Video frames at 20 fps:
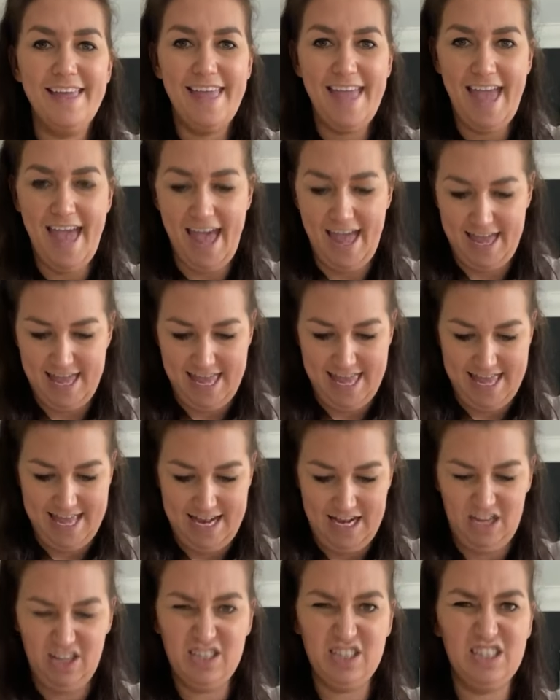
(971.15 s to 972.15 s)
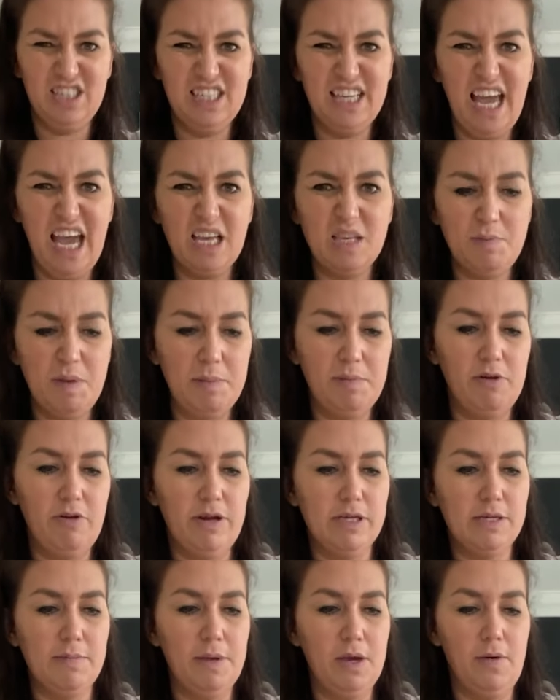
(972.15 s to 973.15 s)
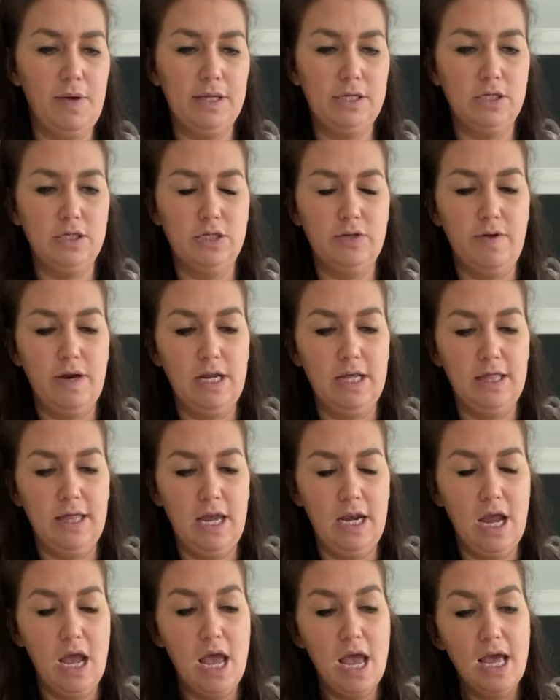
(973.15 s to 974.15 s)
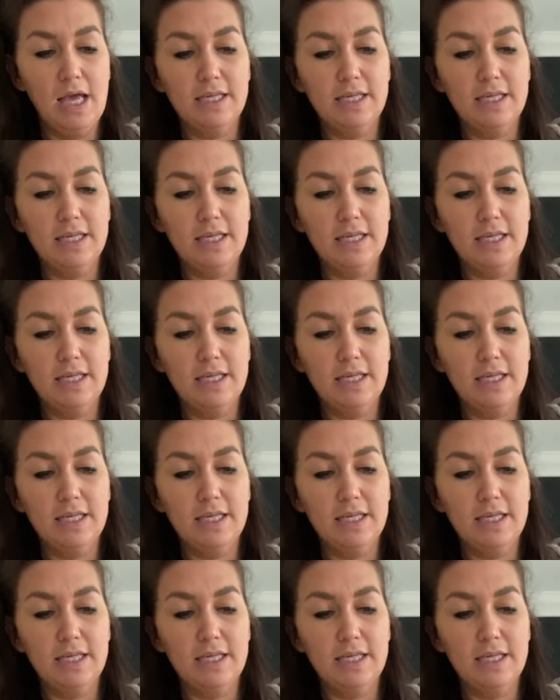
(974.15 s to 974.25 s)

Yeah, just in case people are asking me questions or anything.